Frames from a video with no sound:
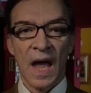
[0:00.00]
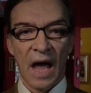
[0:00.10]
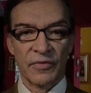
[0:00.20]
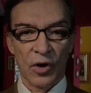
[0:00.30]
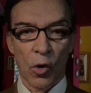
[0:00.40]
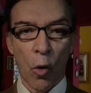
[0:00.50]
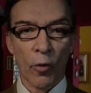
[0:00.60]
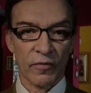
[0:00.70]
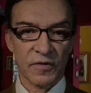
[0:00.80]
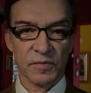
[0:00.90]
At the core
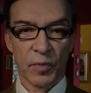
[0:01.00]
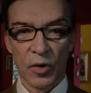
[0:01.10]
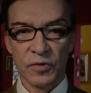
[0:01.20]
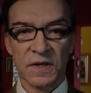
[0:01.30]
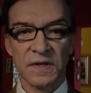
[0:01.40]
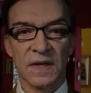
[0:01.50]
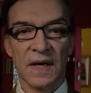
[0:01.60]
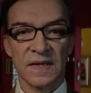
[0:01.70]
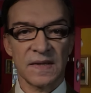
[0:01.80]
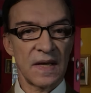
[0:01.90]
of this process
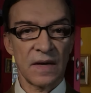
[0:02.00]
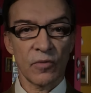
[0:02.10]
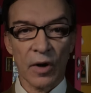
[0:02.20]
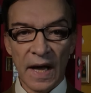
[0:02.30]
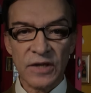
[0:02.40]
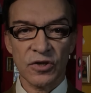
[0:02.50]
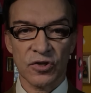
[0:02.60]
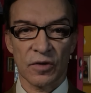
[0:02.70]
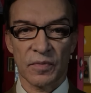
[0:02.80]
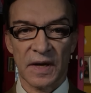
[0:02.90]
is the
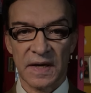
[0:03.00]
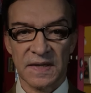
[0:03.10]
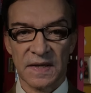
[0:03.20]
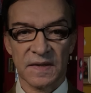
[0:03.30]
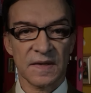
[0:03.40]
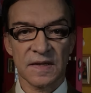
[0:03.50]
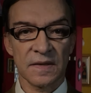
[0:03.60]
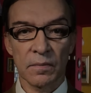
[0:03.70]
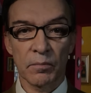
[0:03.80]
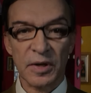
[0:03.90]
relationship that exists
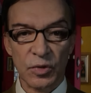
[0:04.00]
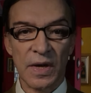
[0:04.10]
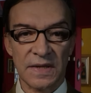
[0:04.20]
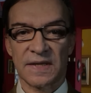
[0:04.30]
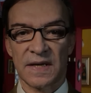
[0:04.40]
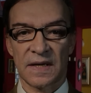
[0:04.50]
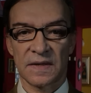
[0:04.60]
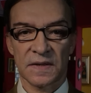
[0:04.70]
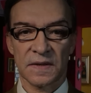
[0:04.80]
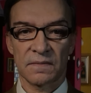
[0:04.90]
between
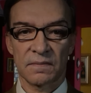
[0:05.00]
scenes.